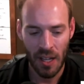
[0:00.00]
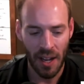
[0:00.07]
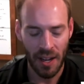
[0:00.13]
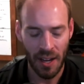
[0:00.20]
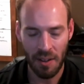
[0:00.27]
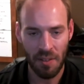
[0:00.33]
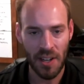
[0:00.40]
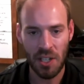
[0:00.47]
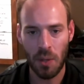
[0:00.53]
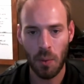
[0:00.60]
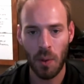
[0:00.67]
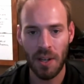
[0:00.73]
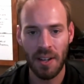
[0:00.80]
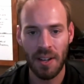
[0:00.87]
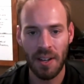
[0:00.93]
And eventually
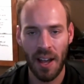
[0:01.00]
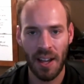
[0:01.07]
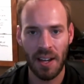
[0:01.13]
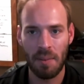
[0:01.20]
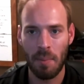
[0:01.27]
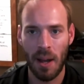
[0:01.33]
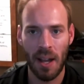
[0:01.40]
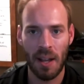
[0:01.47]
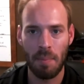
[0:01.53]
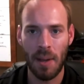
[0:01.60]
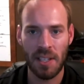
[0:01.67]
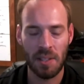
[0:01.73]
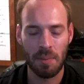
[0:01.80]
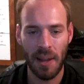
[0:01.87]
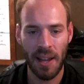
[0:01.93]
one night, my
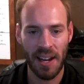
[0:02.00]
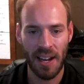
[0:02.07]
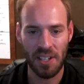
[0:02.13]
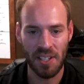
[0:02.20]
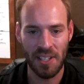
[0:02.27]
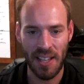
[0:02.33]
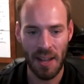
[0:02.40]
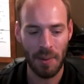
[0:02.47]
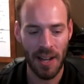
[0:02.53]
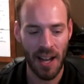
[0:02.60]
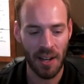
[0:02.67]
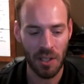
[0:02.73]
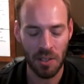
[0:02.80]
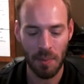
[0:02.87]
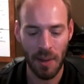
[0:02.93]
best man actually sat me down
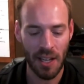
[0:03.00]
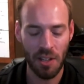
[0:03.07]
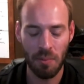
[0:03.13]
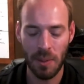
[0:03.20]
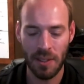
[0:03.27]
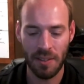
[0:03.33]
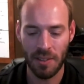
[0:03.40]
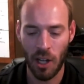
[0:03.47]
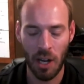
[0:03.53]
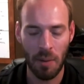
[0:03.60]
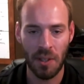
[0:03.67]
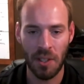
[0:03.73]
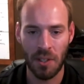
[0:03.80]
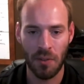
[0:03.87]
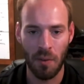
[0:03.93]
and goes, "Man, you've been talking
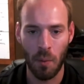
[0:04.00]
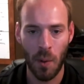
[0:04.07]
about this forever.